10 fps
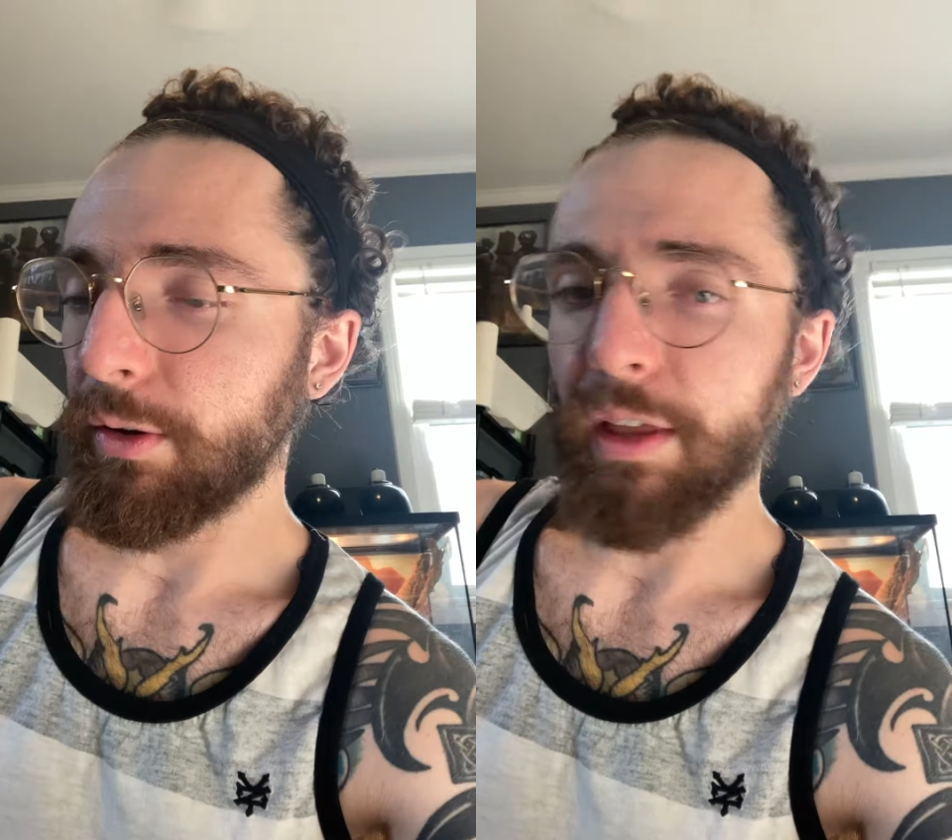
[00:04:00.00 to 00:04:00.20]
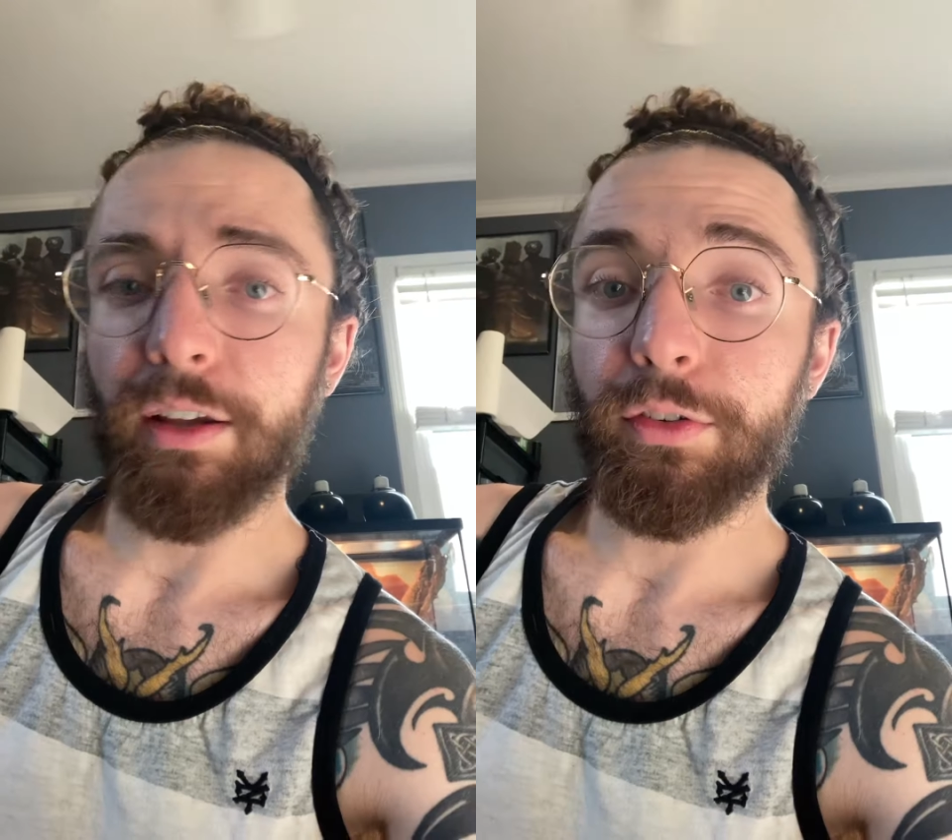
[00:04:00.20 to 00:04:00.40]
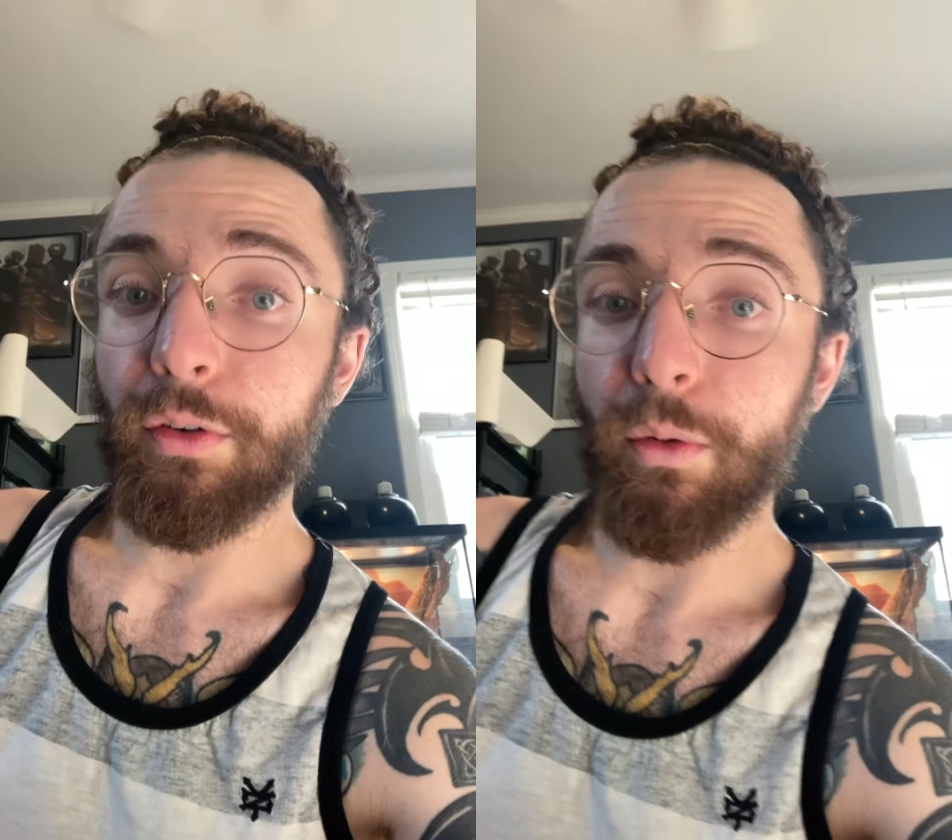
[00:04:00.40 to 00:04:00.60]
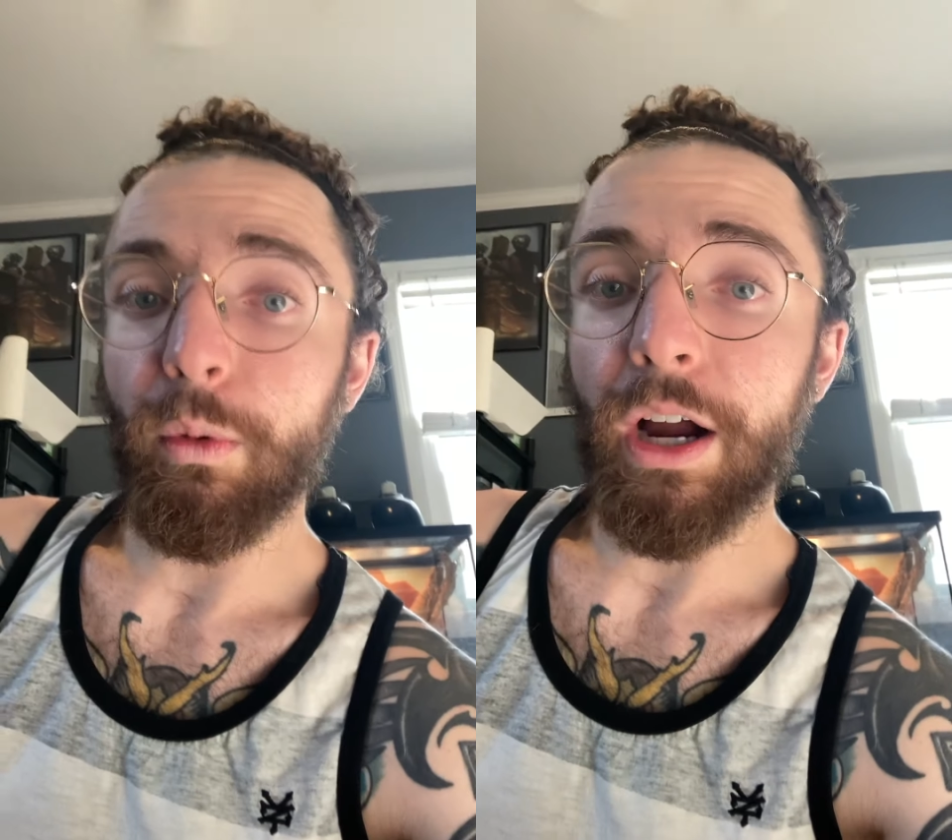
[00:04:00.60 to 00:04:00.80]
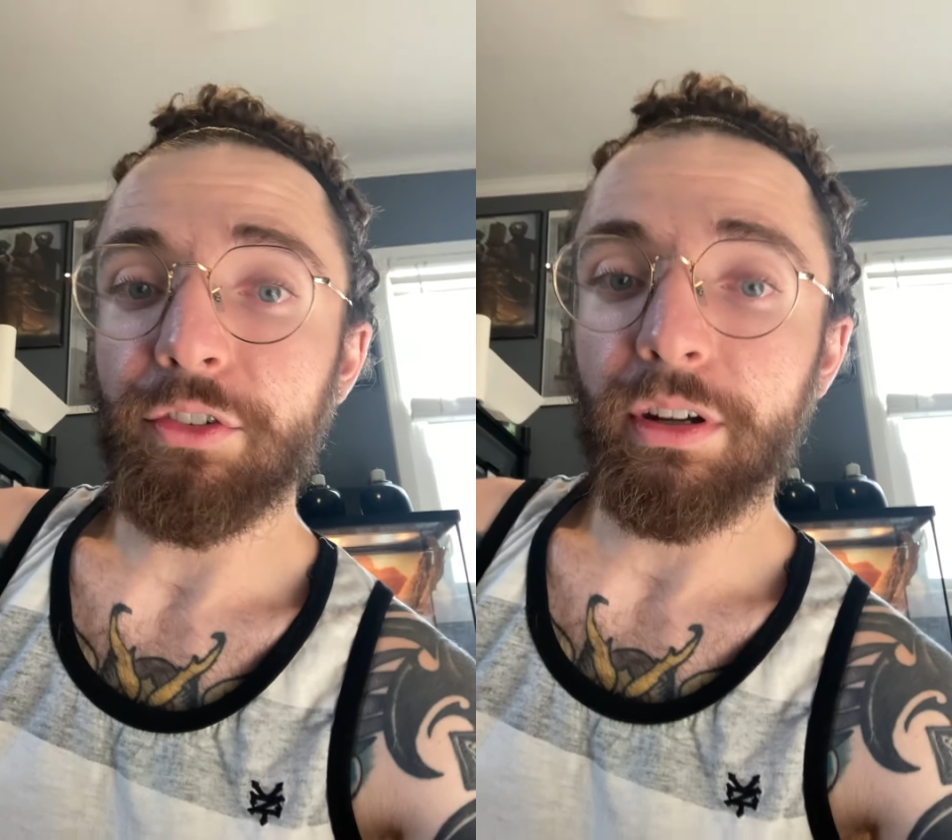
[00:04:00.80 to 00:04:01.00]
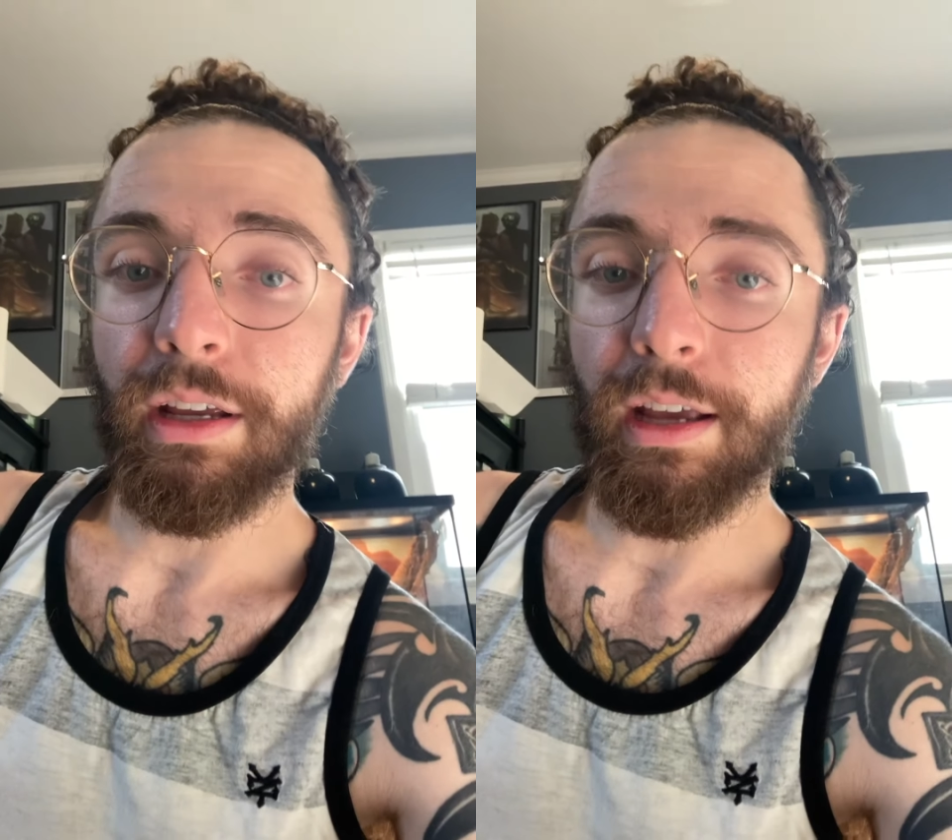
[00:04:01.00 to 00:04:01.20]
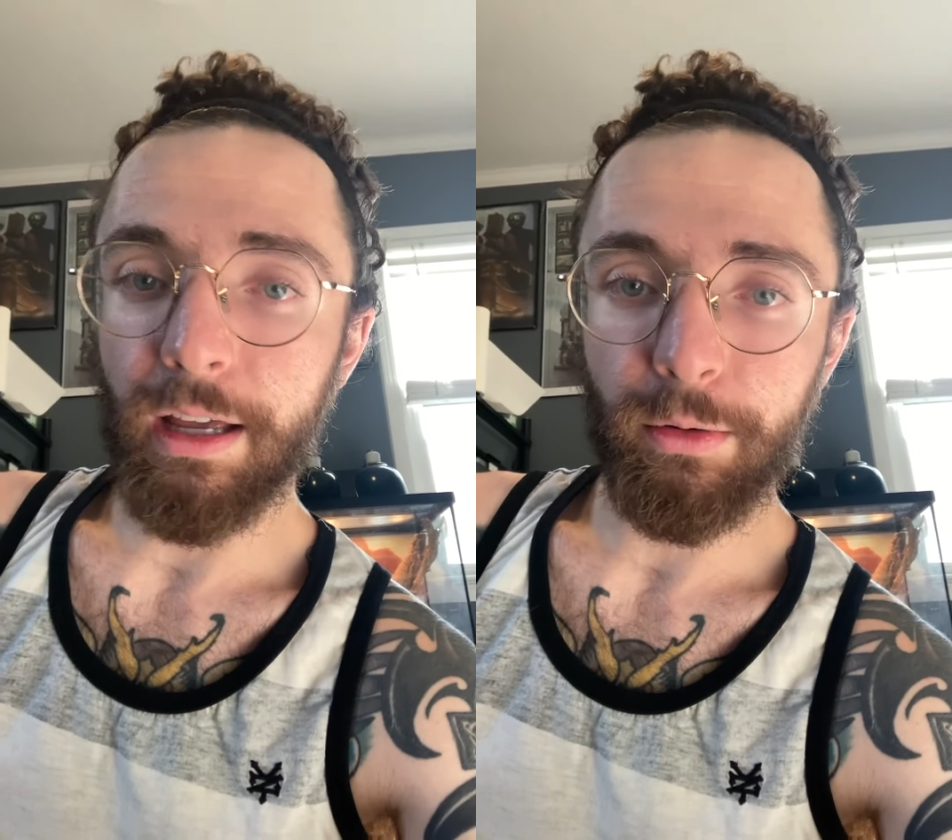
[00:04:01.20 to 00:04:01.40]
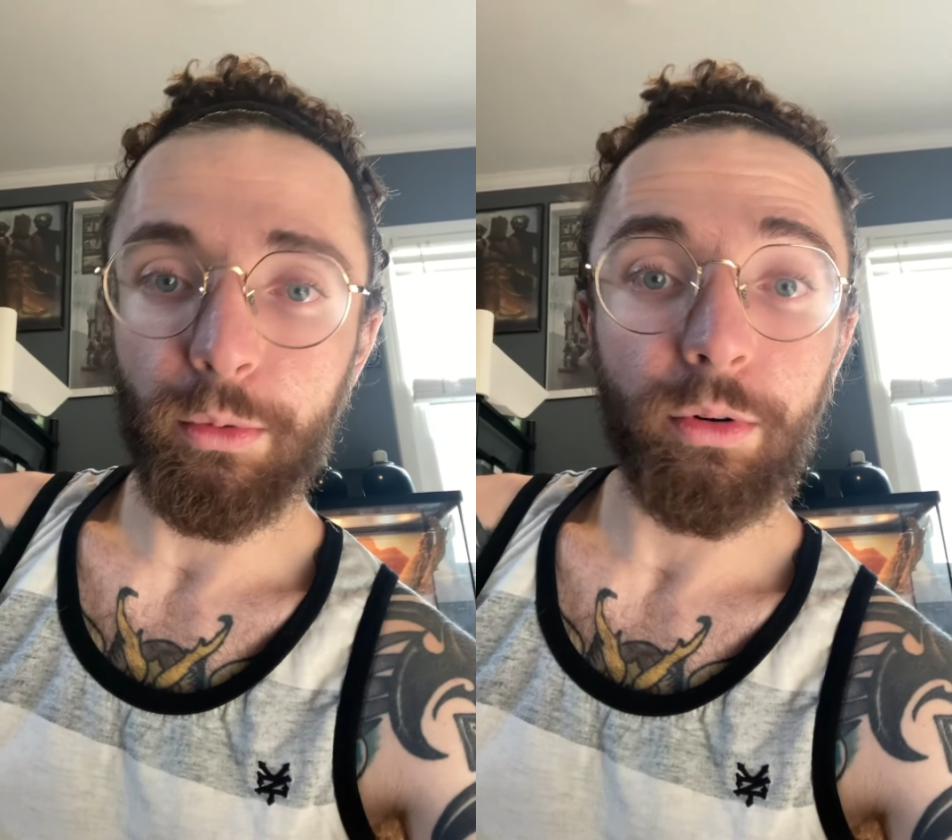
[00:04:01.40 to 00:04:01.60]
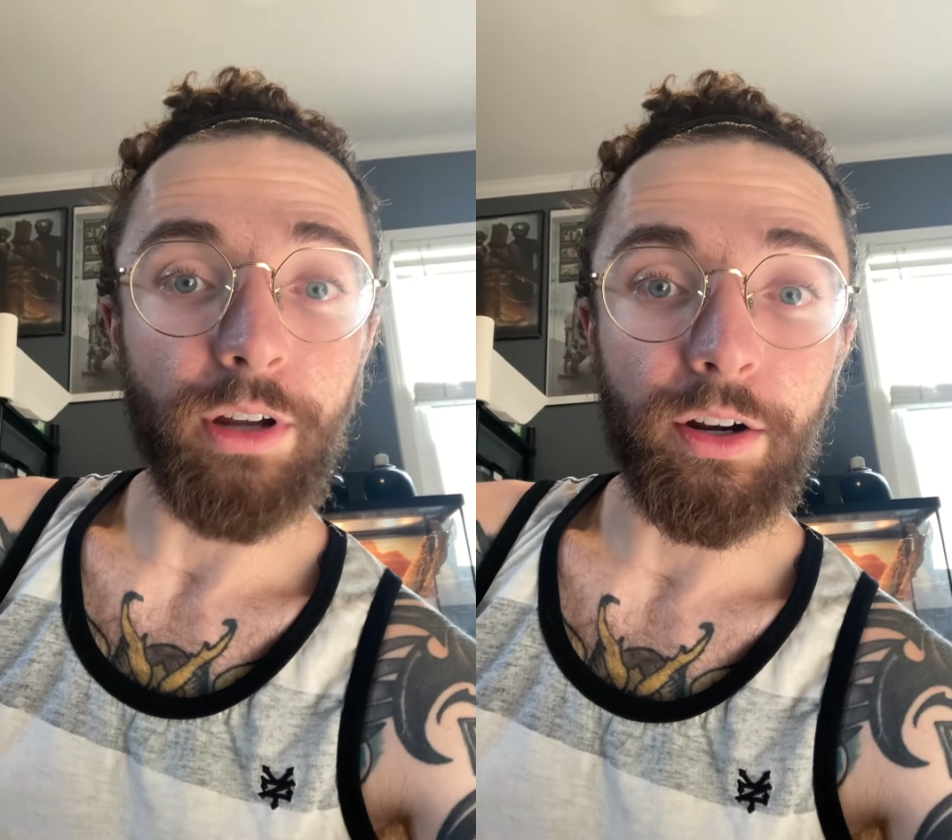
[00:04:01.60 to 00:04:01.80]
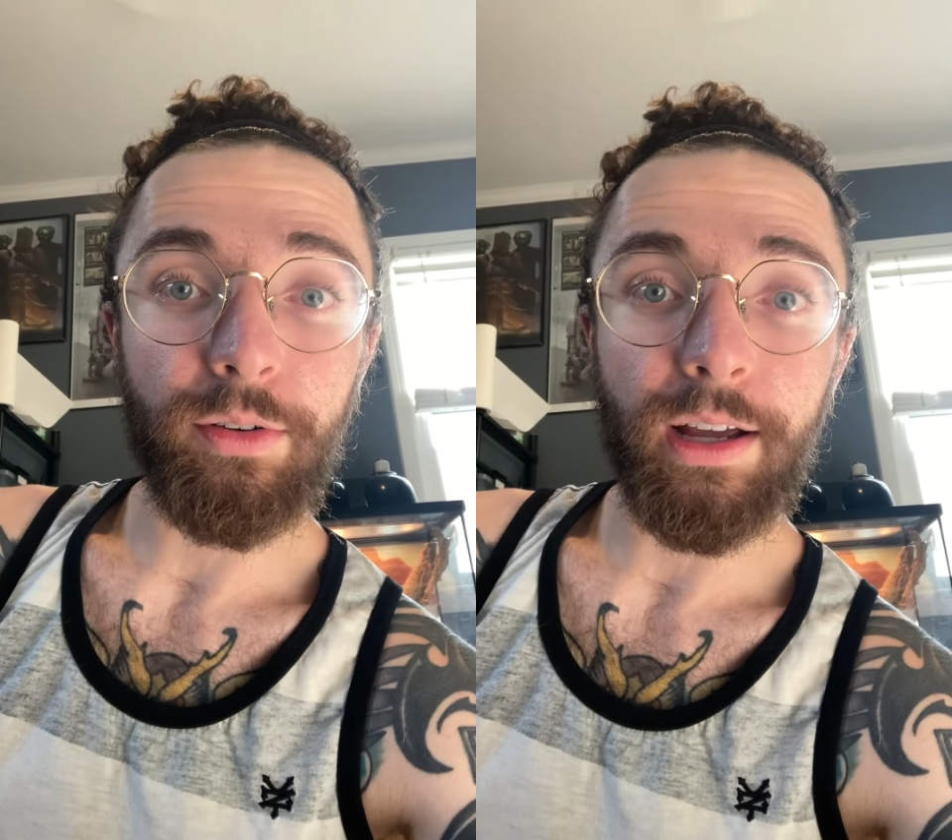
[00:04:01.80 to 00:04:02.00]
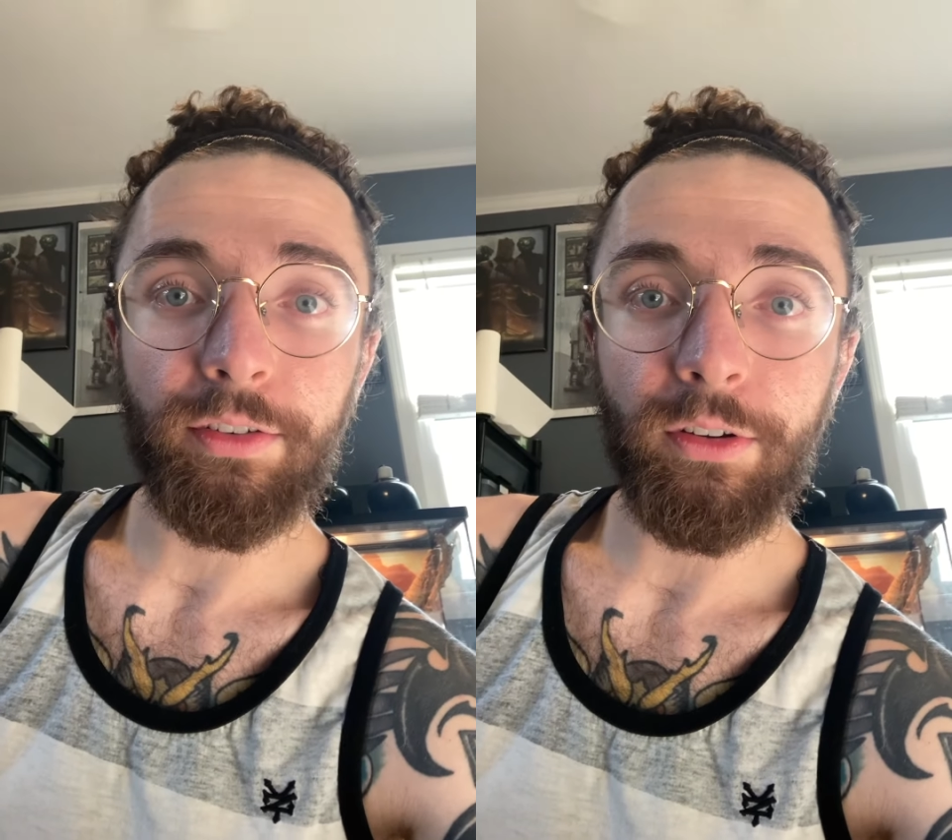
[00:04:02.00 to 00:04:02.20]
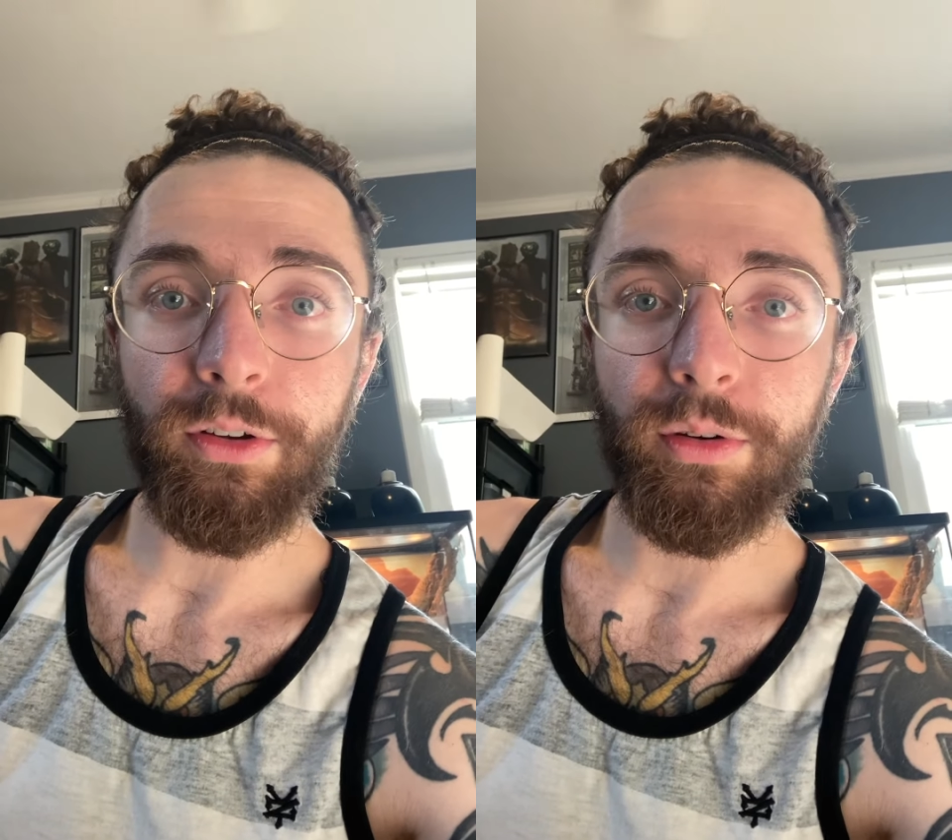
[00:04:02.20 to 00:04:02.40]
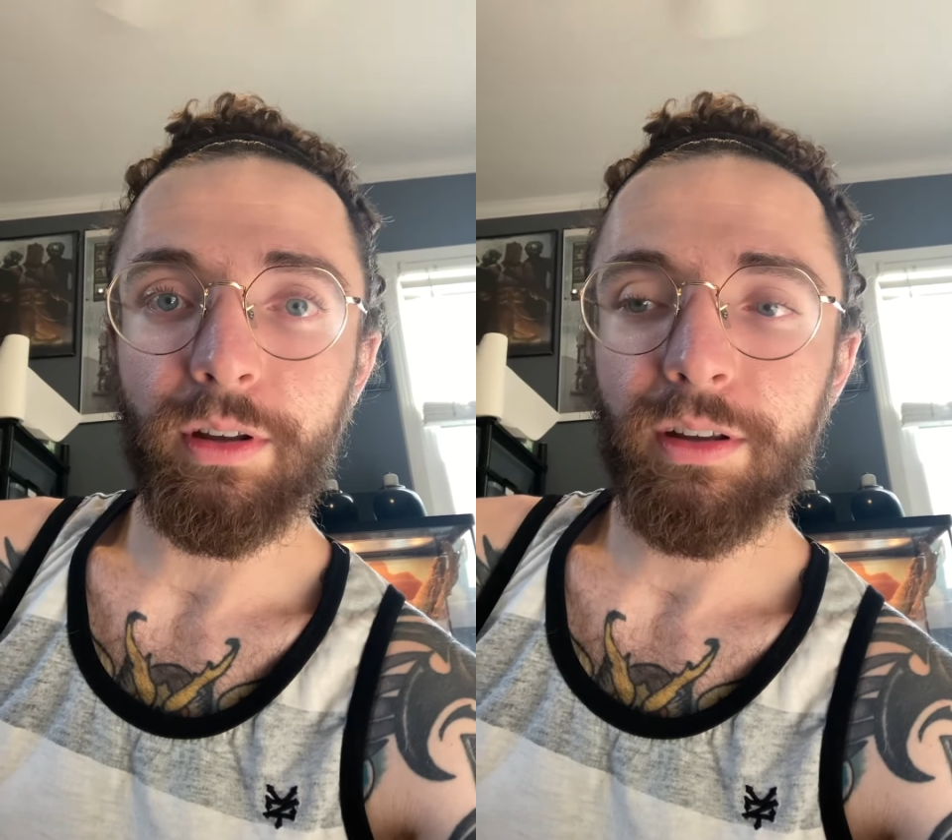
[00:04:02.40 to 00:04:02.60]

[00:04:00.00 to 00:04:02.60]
thanks for watching, and we'll talk to you guys soon.